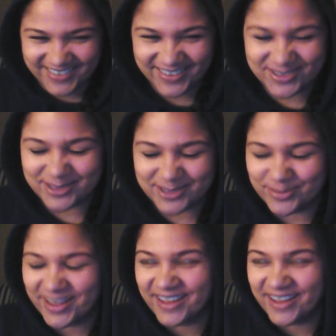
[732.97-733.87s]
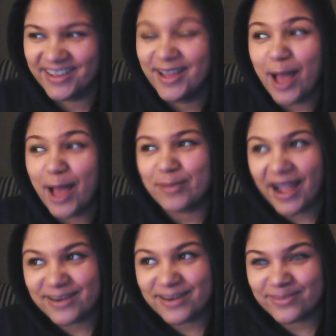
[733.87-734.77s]
I'm just playing. I'm
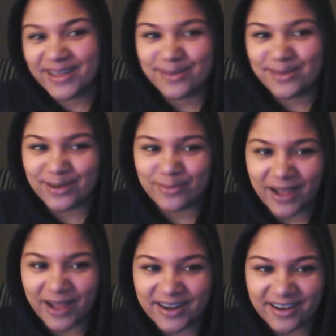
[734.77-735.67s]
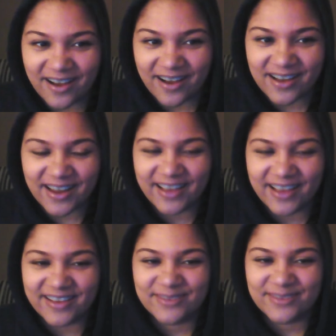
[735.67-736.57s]
kind of playing, but I'm kind of not,
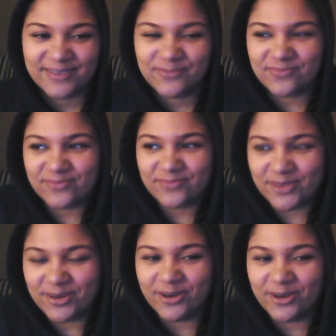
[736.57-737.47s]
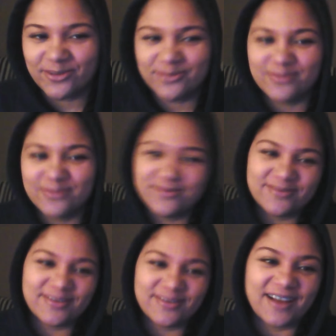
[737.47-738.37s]
like, you know,
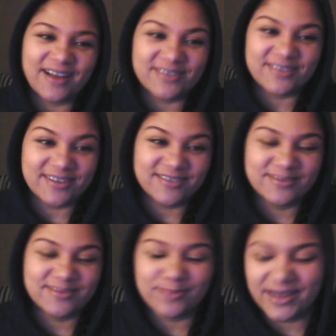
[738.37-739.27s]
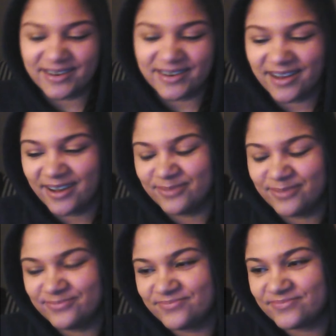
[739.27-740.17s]
I don't know. But
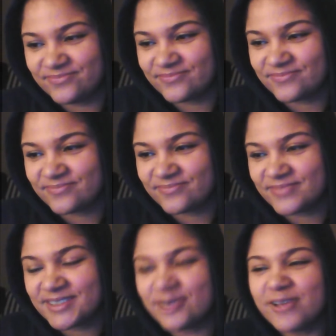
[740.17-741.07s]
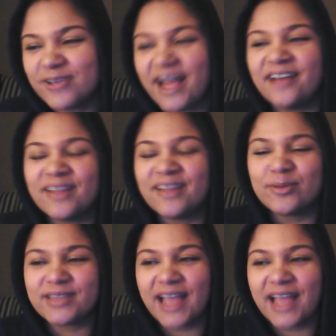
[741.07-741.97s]
so yeah, like
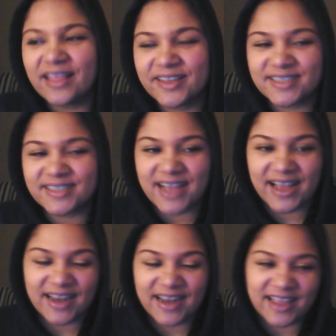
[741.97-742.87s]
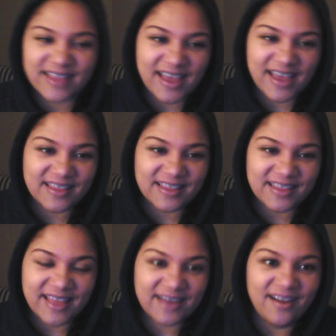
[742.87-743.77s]
with the Catholic side, like they
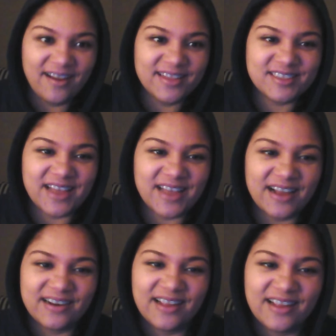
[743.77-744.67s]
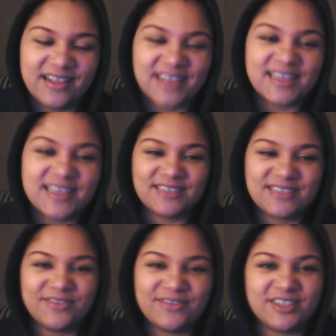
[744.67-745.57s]
acknowledge that, and that's like the
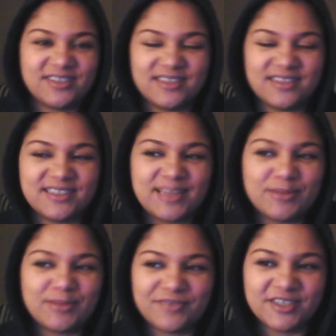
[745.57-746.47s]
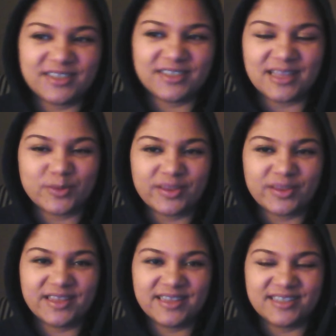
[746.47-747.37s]
division, the same division that's
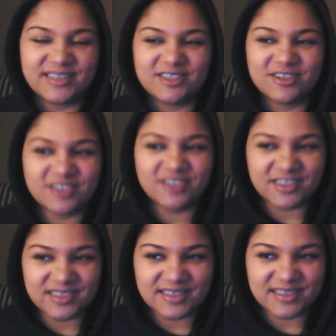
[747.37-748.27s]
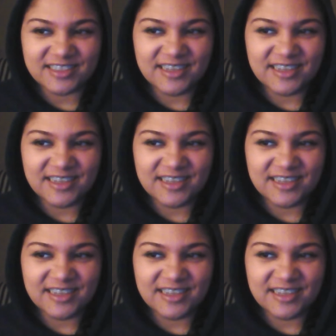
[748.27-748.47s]
within these churches,